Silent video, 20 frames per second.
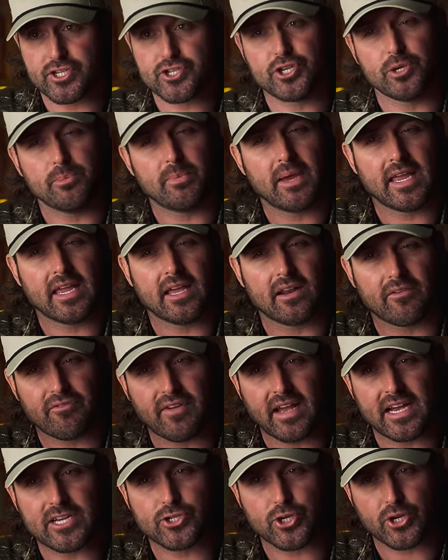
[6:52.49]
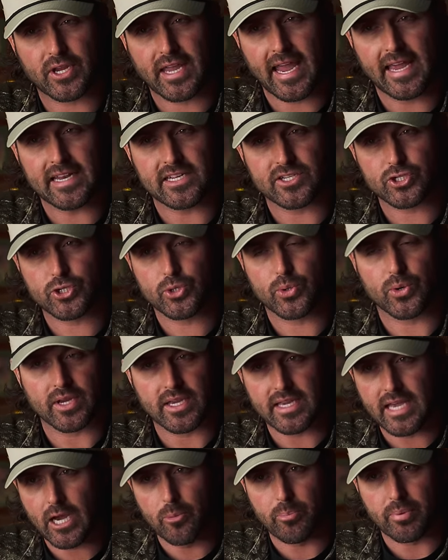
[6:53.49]
She may get a faster cadence to her
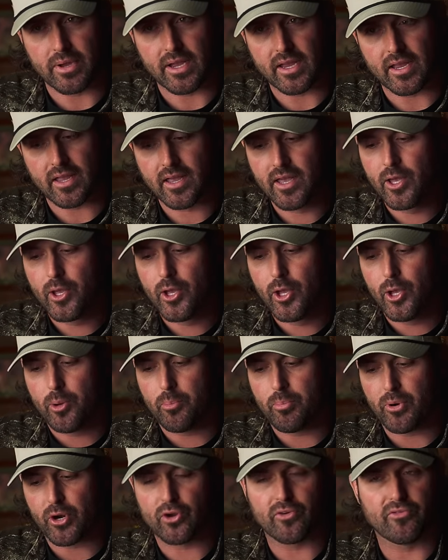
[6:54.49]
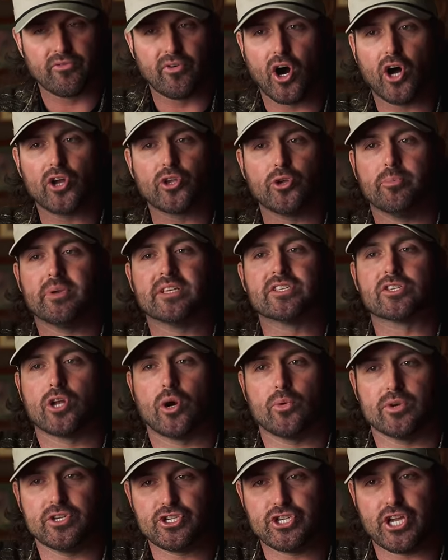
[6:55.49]
yelping, but her volume isn't
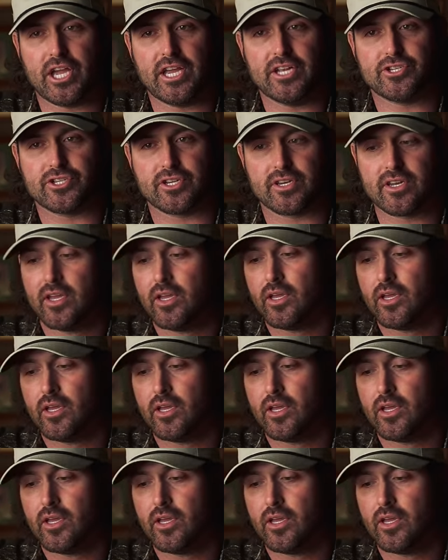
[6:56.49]
always changing.